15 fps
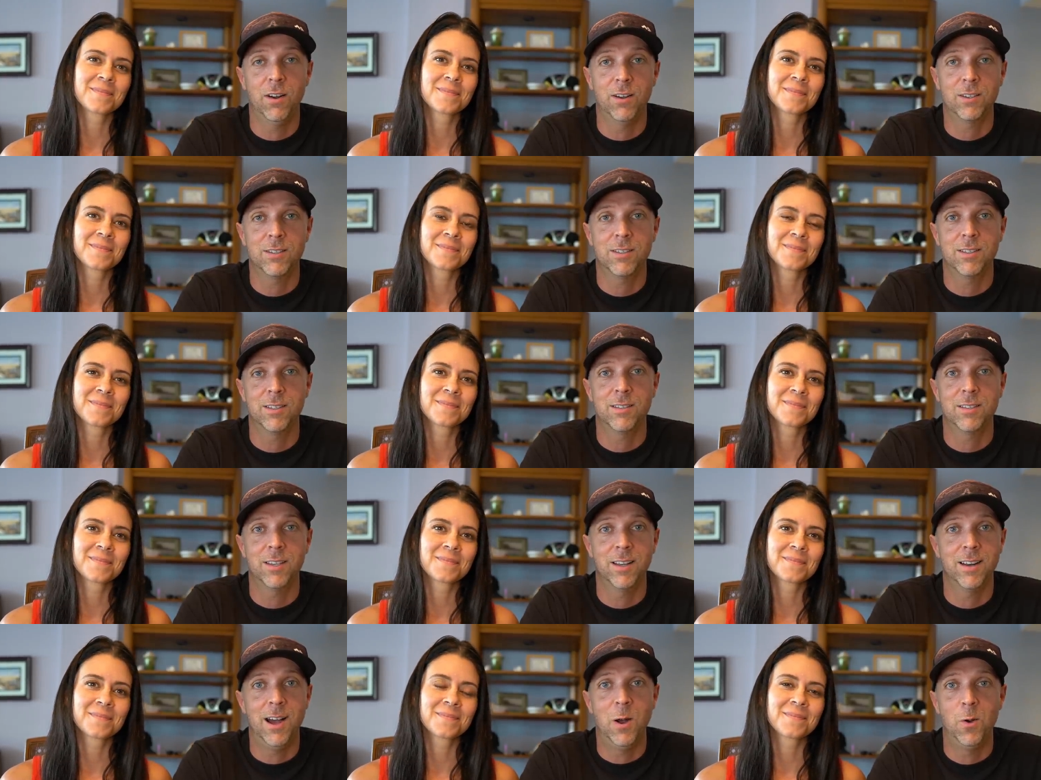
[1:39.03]
Speaker 1: us to
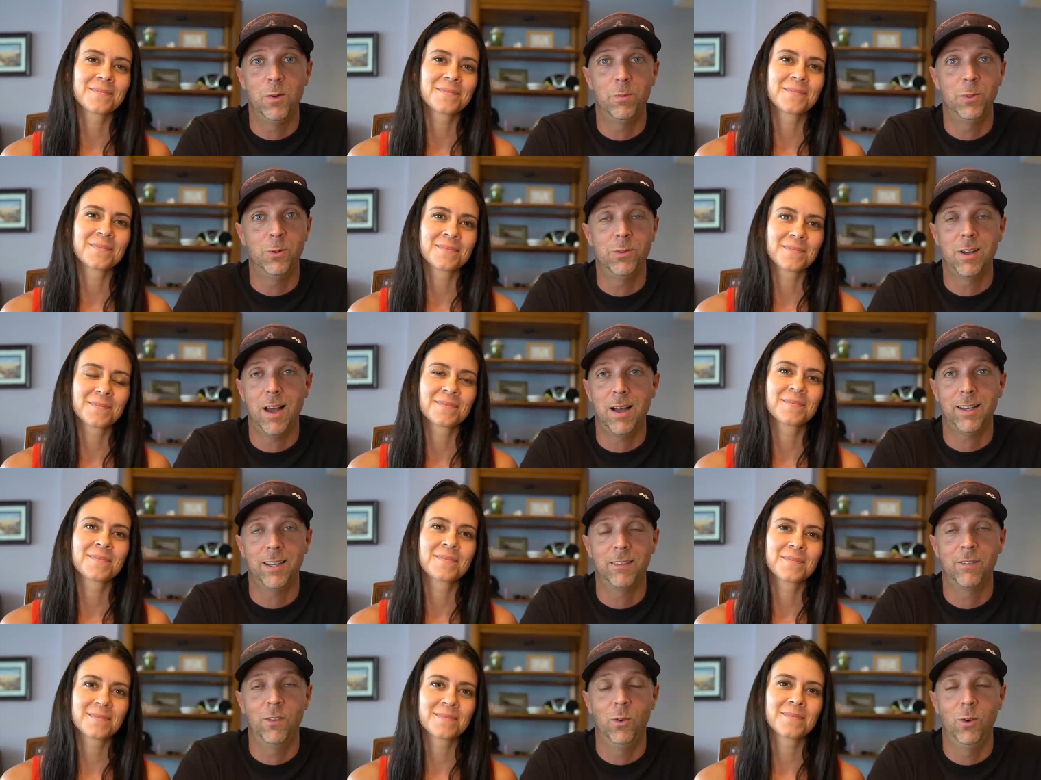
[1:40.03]
sit out
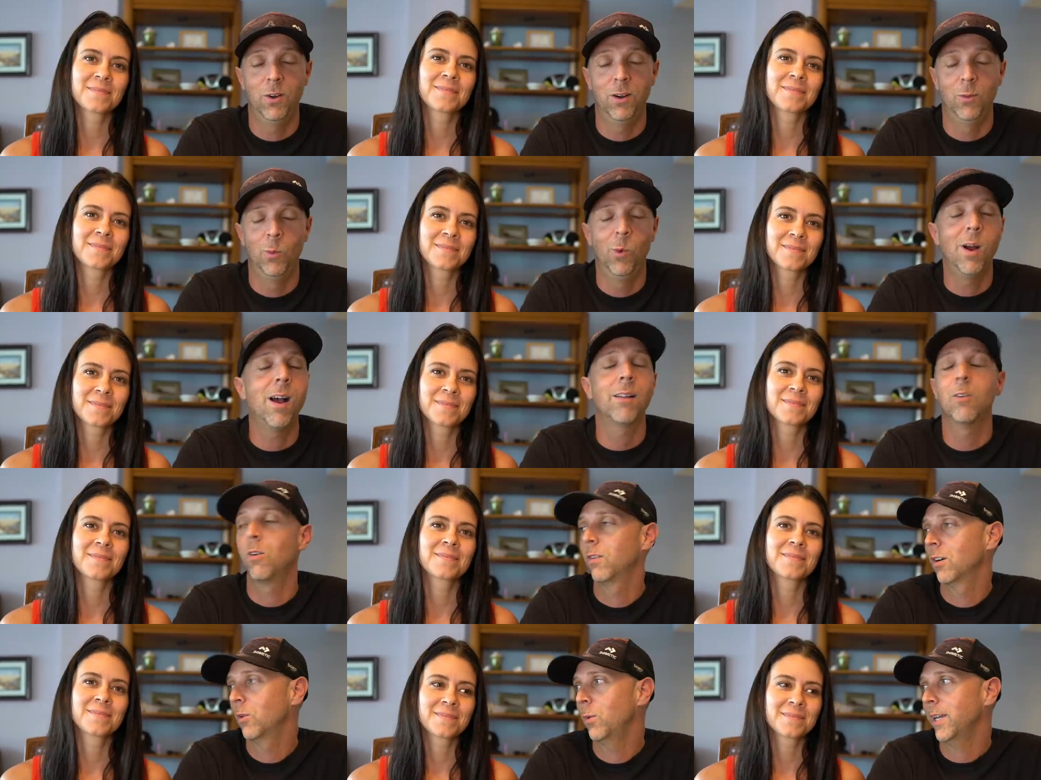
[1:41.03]
boondocking for well
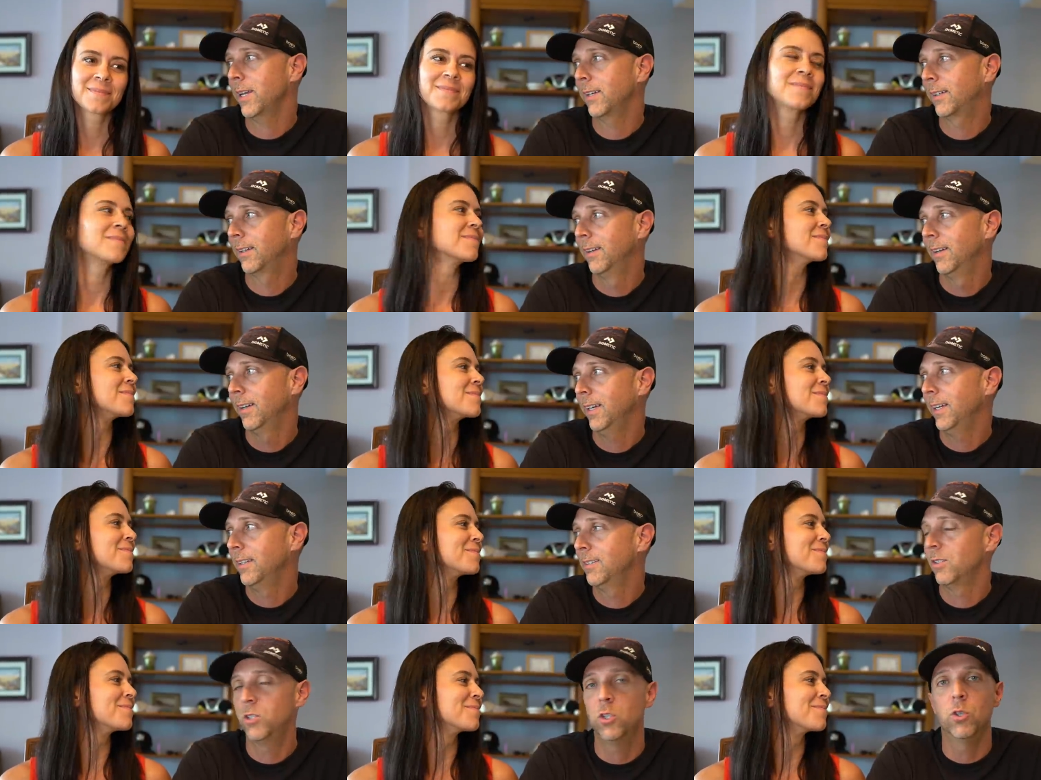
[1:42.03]
over a week
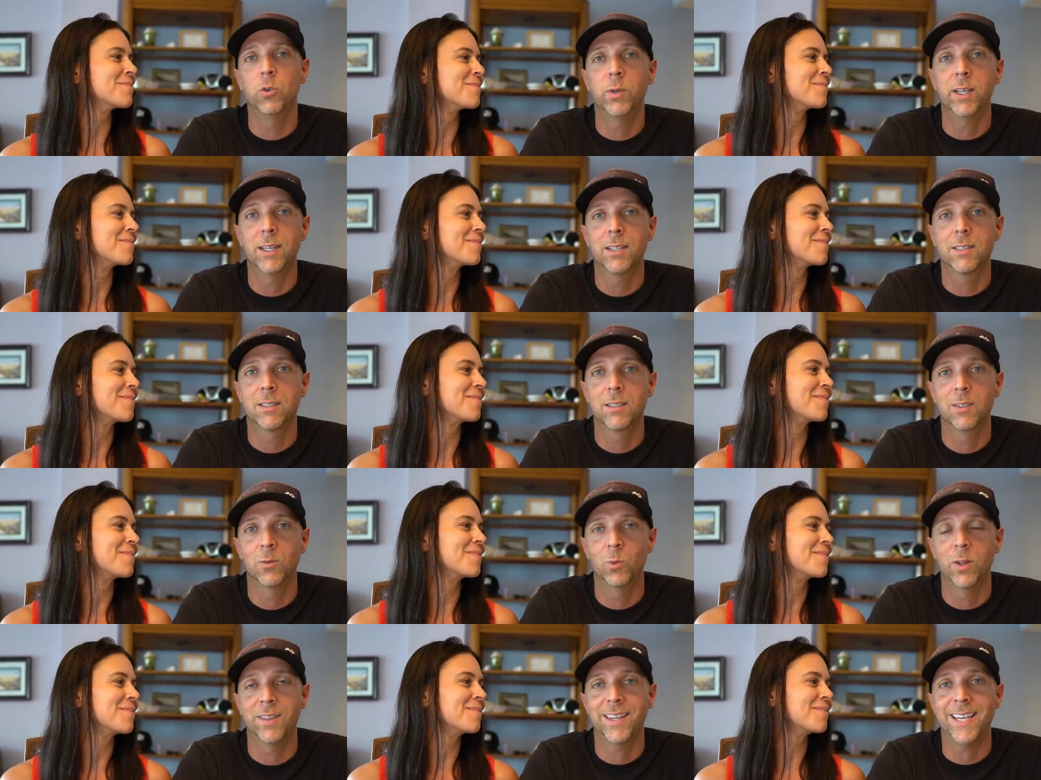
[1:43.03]
into 2 weeks
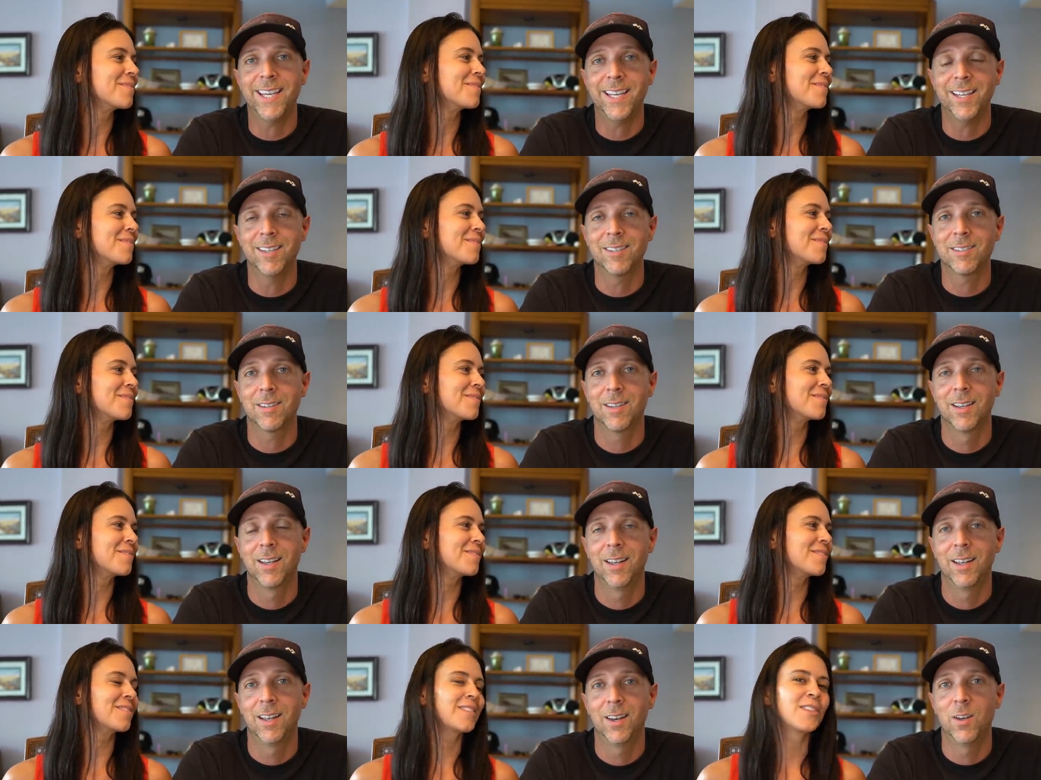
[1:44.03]
with ease.
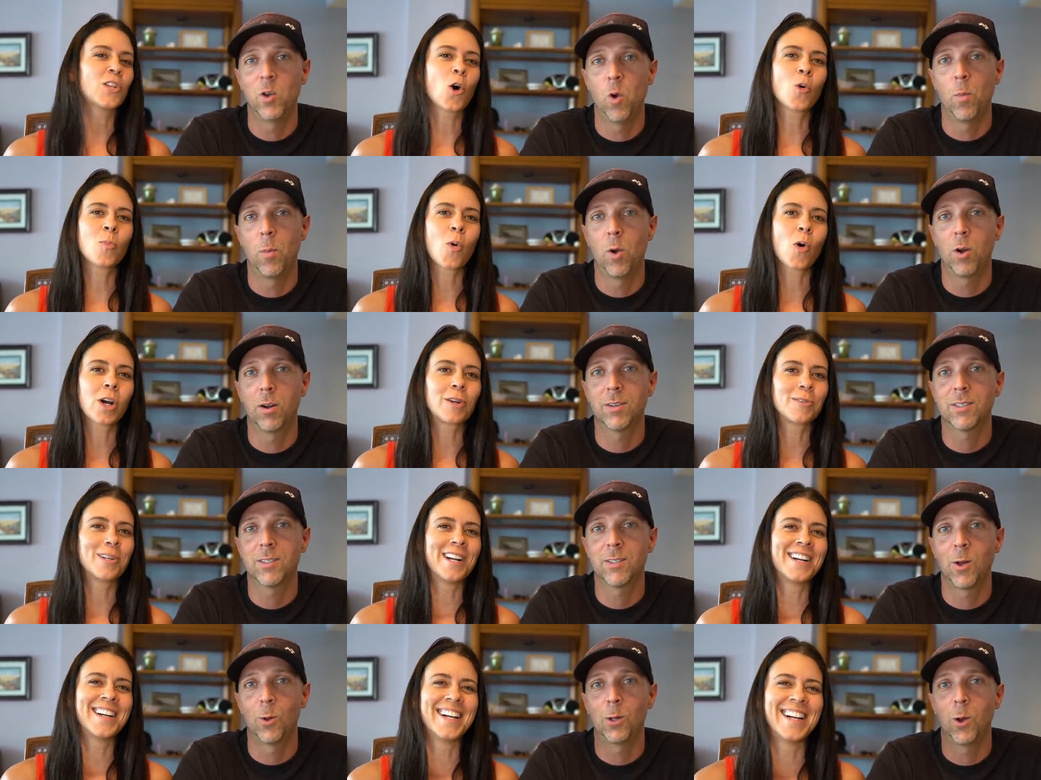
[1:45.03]
Speaker 2: No more
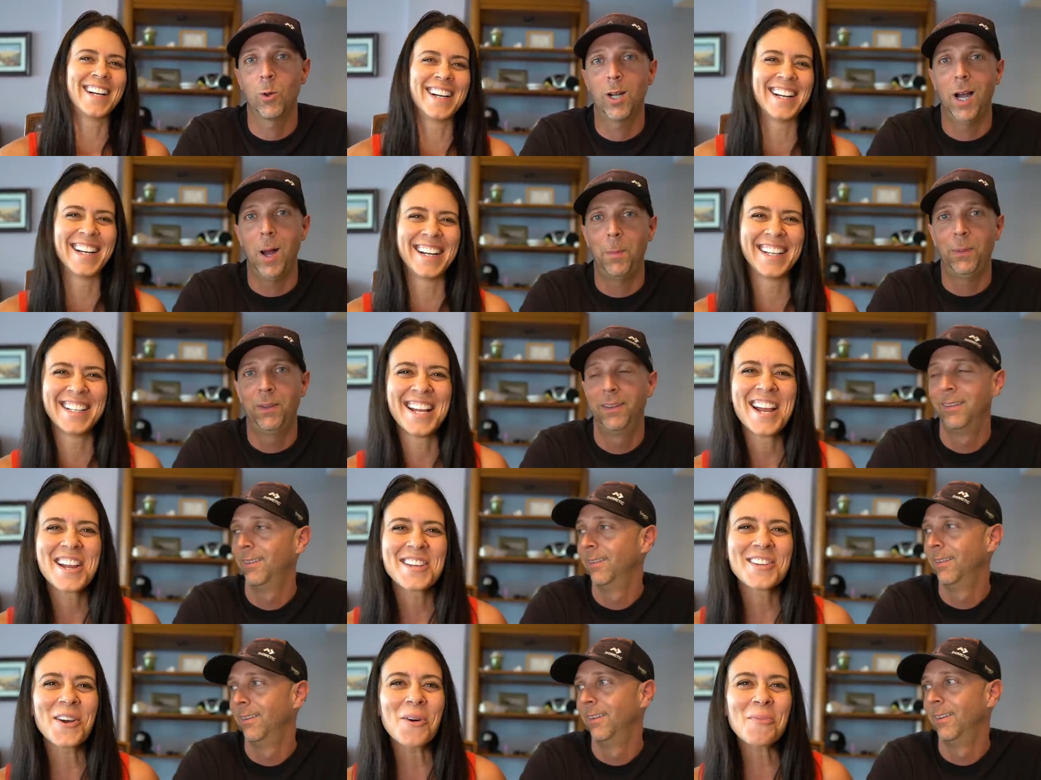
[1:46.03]
solo cup.
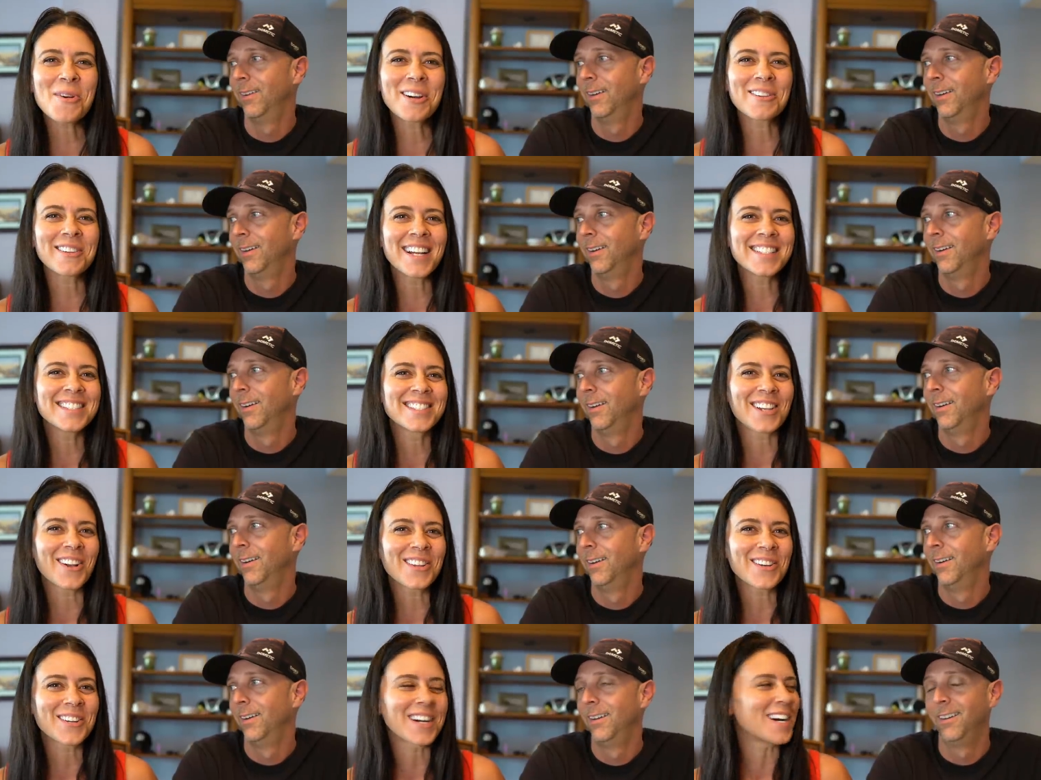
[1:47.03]
No more red
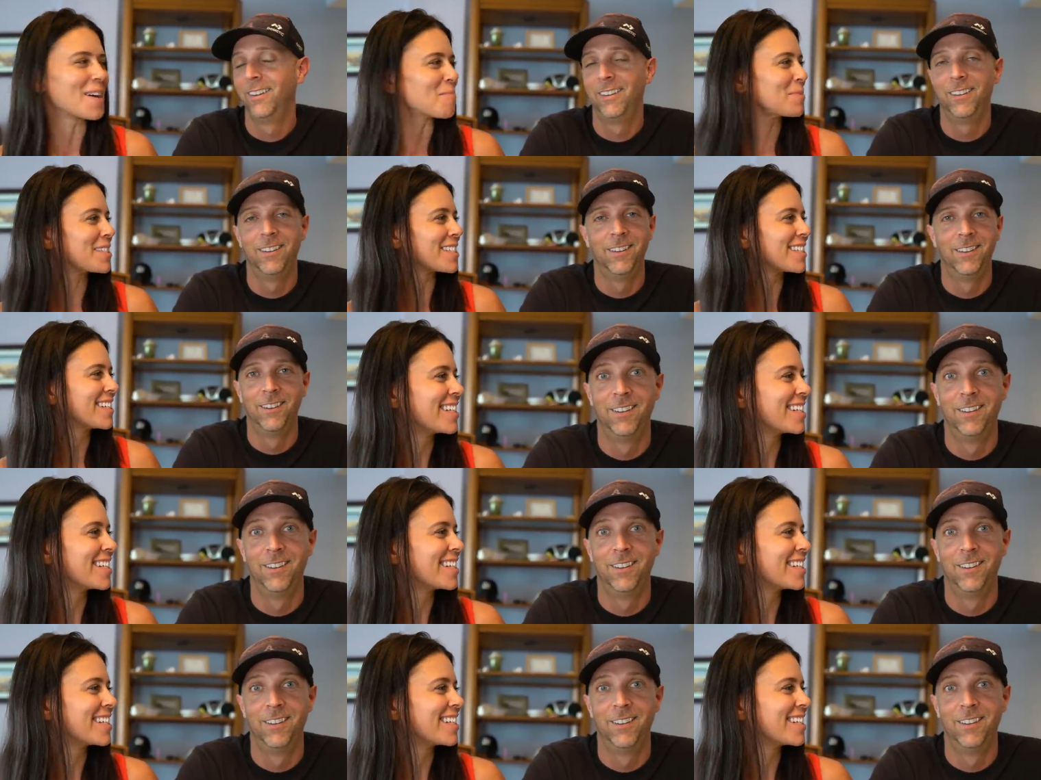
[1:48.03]
solo cups.